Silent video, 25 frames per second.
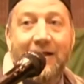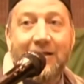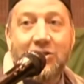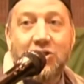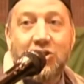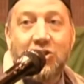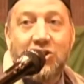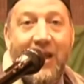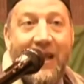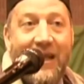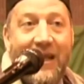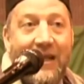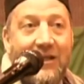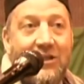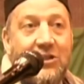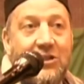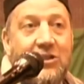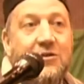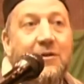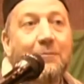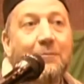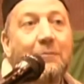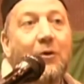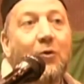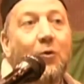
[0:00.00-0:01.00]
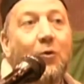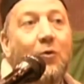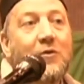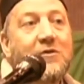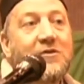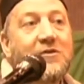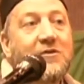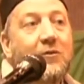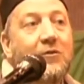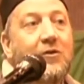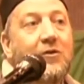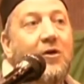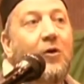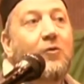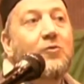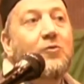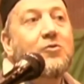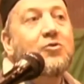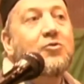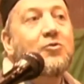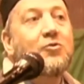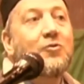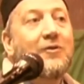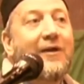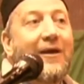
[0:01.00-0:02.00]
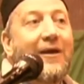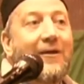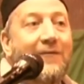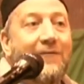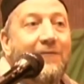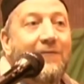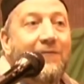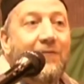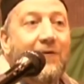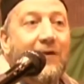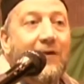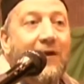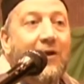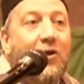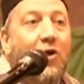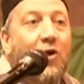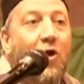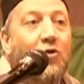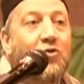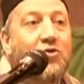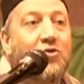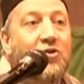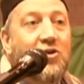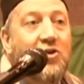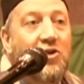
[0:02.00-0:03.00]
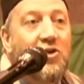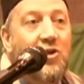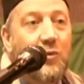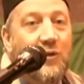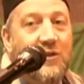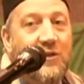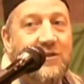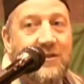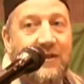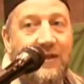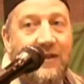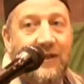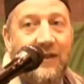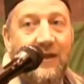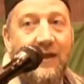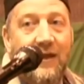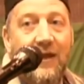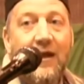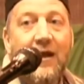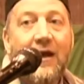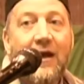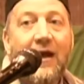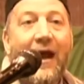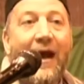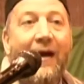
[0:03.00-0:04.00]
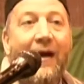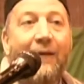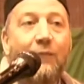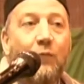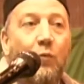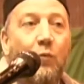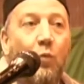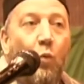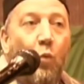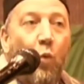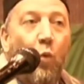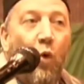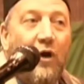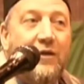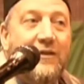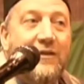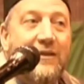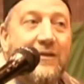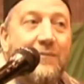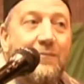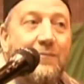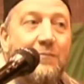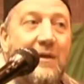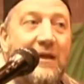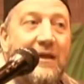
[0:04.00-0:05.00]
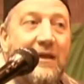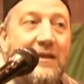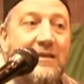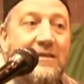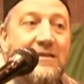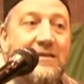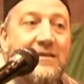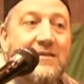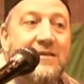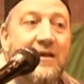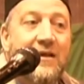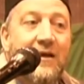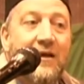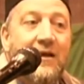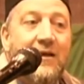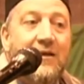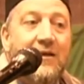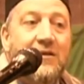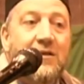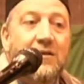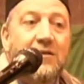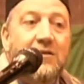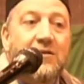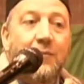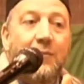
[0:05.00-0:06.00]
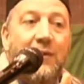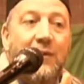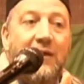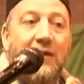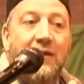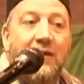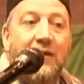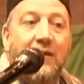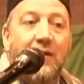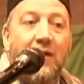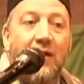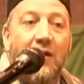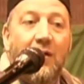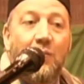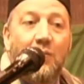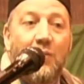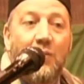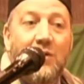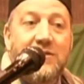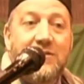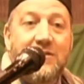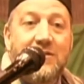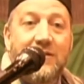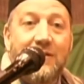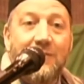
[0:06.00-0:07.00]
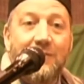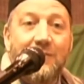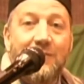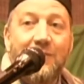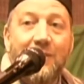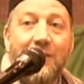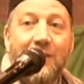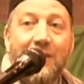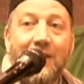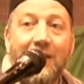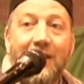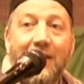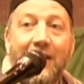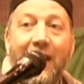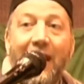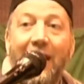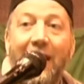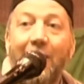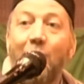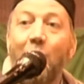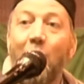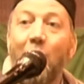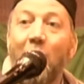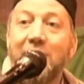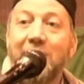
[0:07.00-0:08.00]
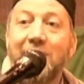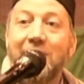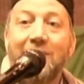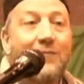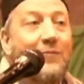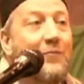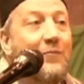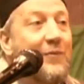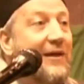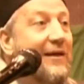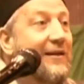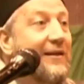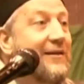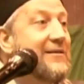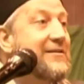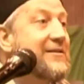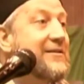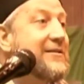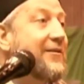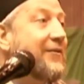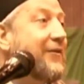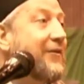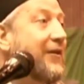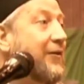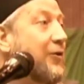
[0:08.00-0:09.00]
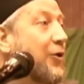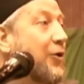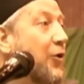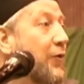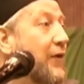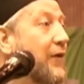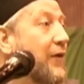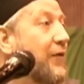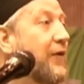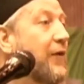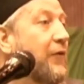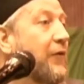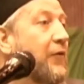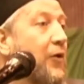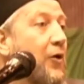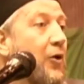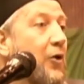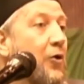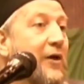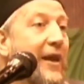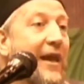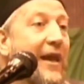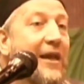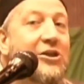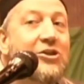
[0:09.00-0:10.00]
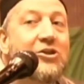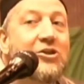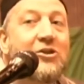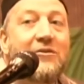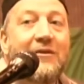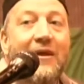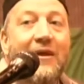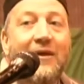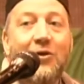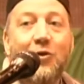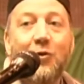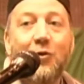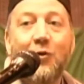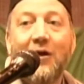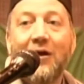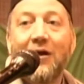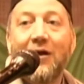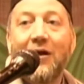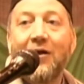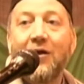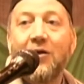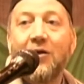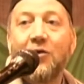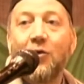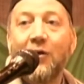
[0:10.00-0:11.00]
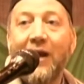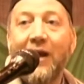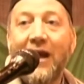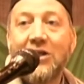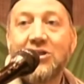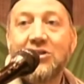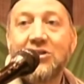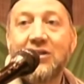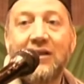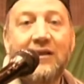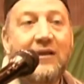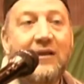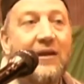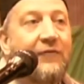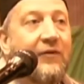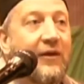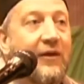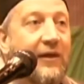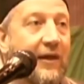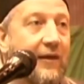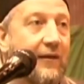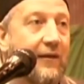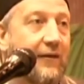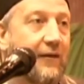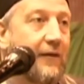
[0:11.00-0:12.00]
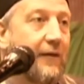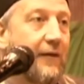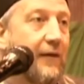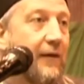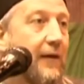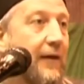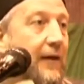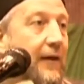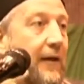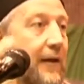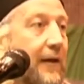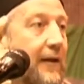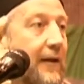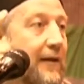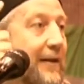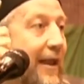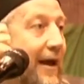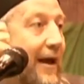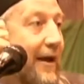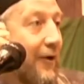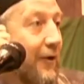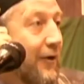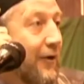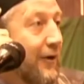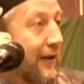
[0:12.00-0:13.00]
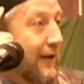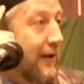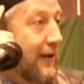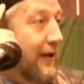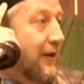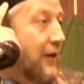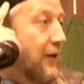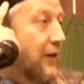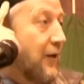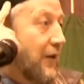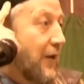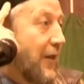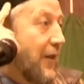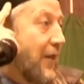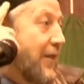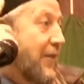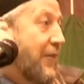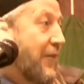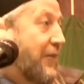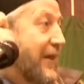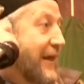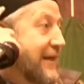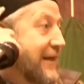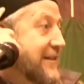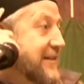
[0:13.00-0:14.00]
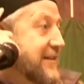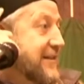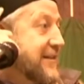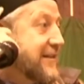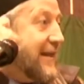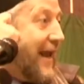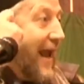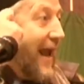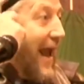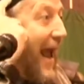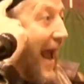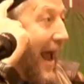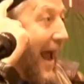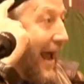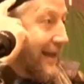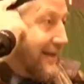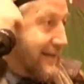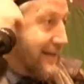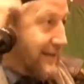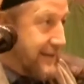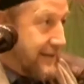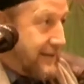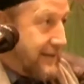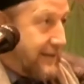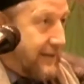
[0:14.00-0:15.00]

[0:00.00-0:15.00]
change, but also cultural kind of continuity, and what it means to be a Muslim, and what it means, the location that you're actually living in. Now, this hat